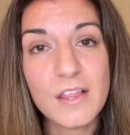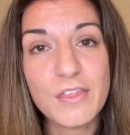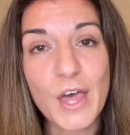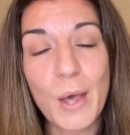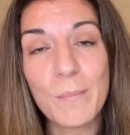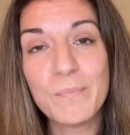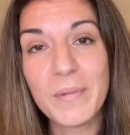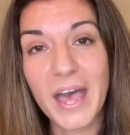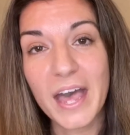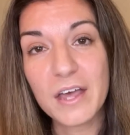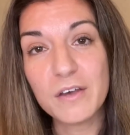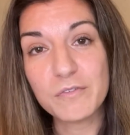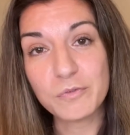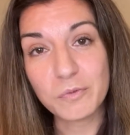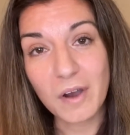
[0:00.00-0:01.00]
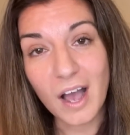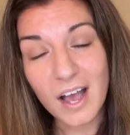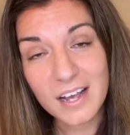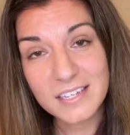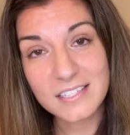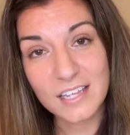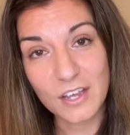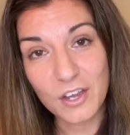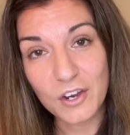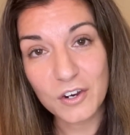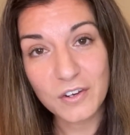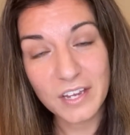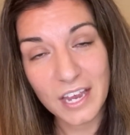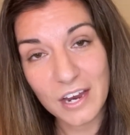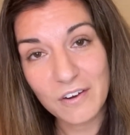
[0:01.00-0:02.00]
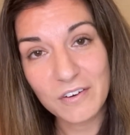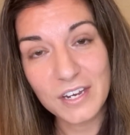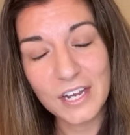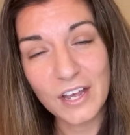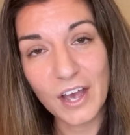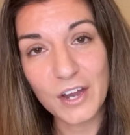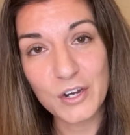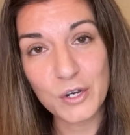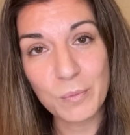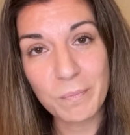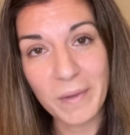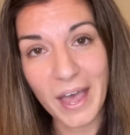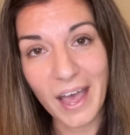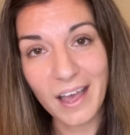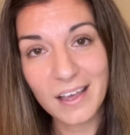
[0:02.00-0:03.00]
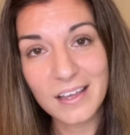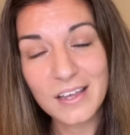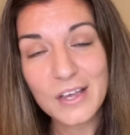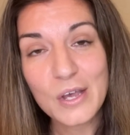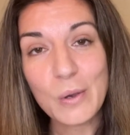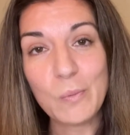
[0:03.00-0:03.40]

that bag of rocks that you're carrying on your back